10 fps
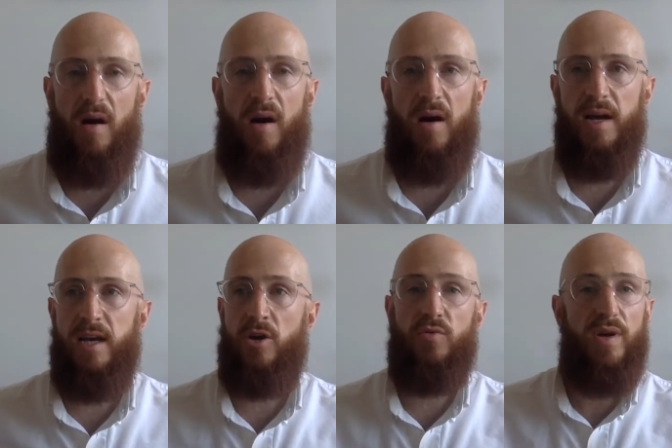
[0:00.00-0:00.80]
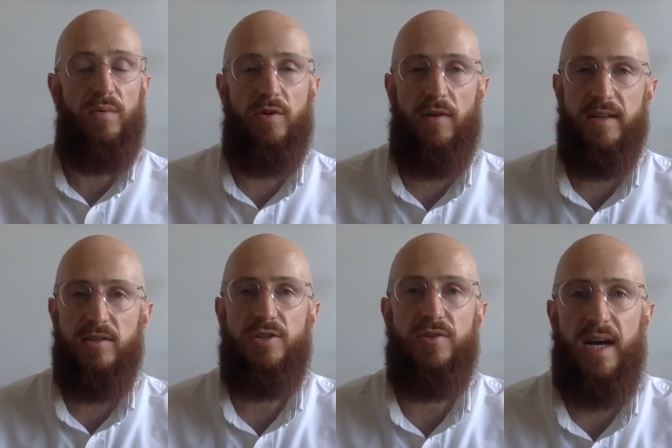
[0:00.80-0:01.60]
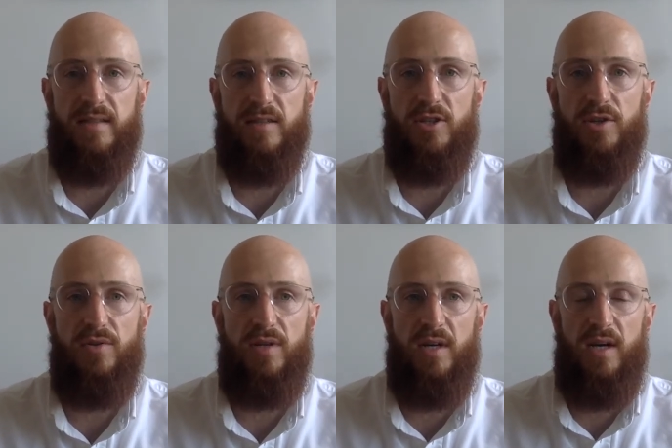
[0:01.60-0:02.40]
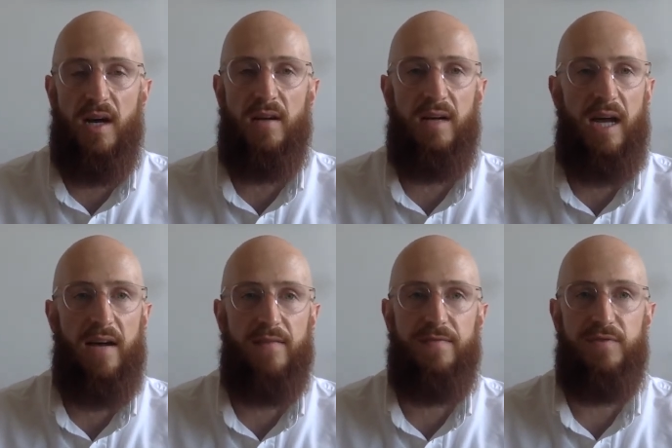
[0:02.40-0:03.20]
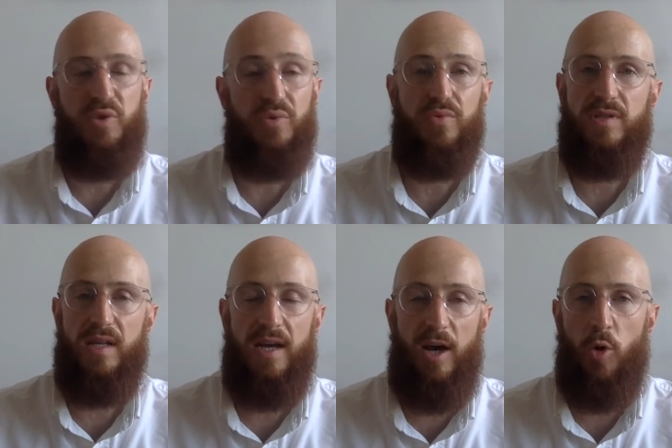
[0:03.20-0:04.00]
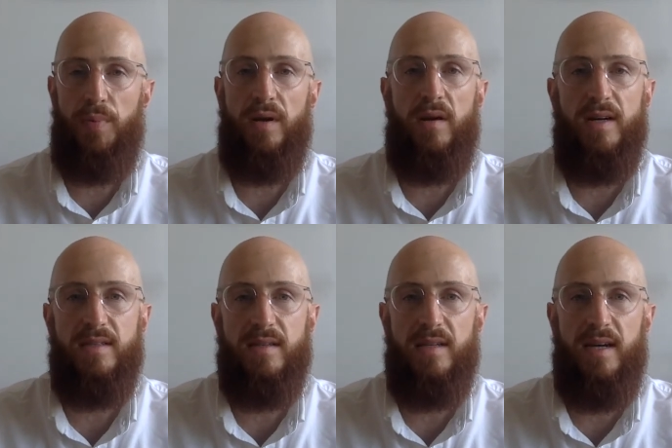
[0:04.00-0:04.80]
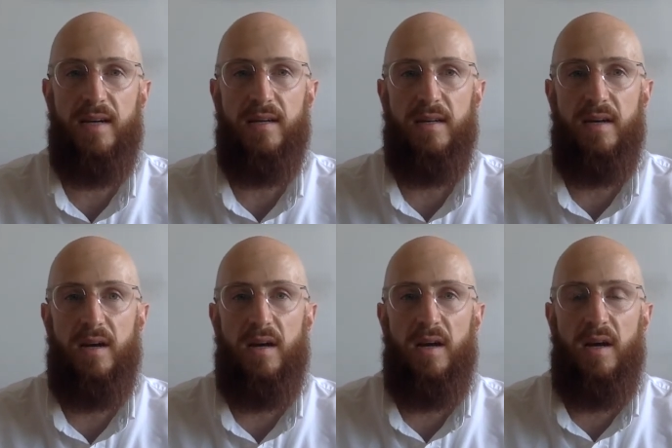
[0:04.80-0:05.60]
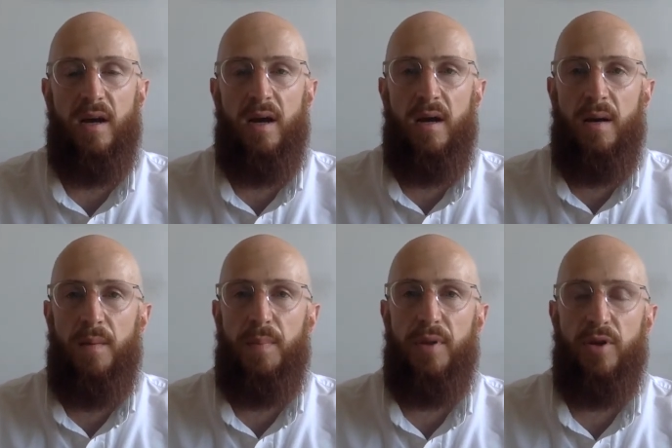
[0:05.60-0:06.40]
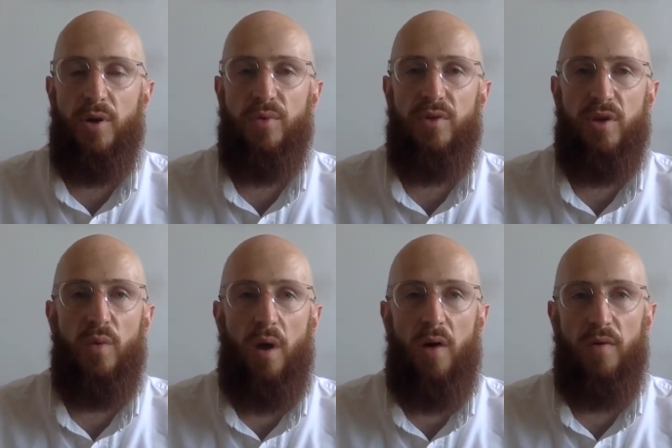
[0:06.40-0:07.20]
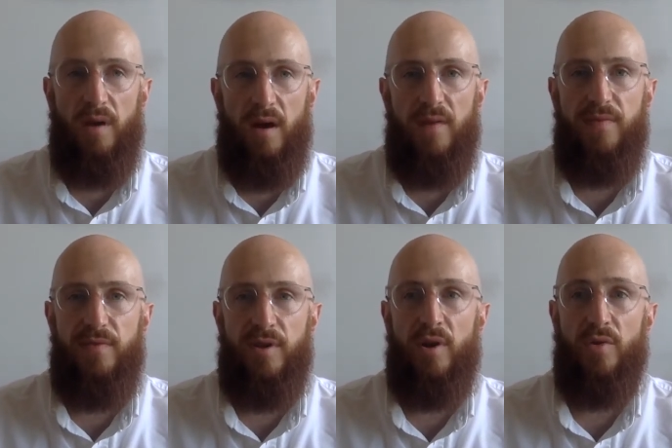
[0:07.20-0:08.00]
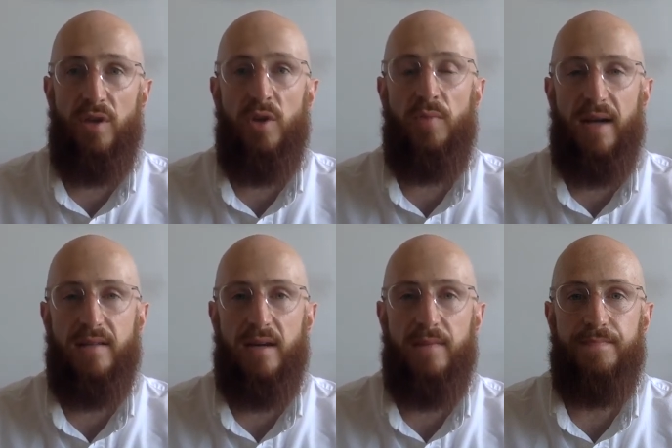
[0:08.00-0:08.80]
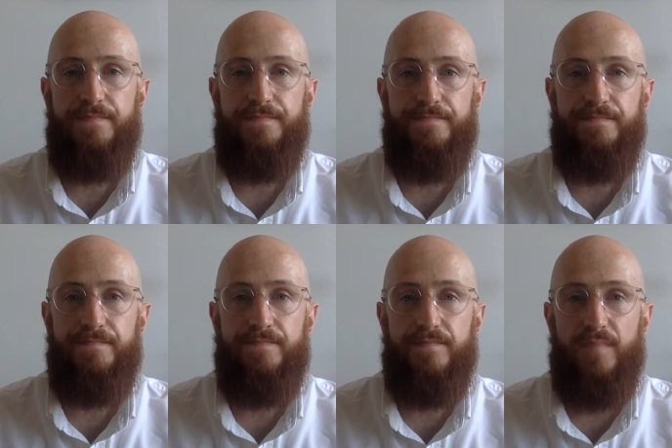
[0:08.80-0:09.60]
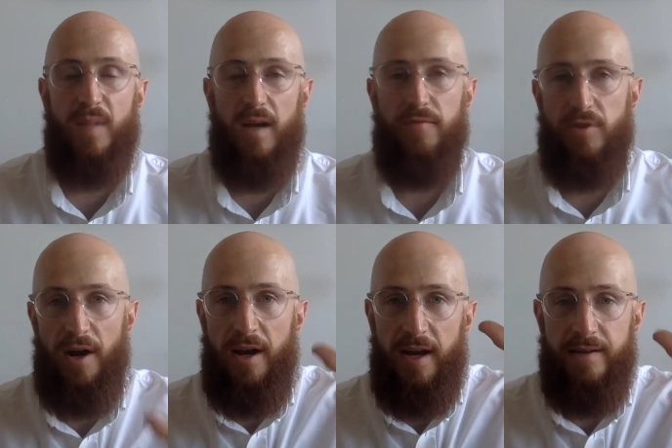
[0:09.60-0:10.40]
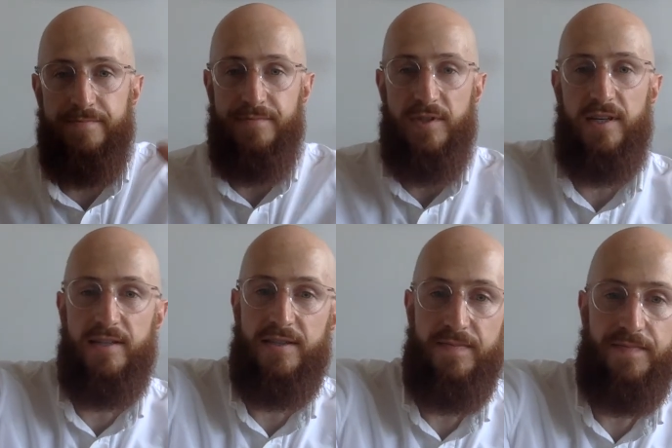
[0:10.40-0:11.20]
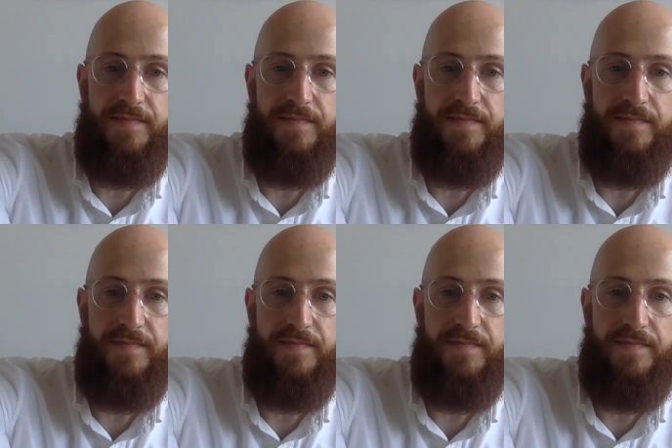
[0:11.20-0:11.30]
I agree with gratitude attitude, and I have tools that help enlighten that. But know that you are enough, and know that you matter. Have a great day. Cheers.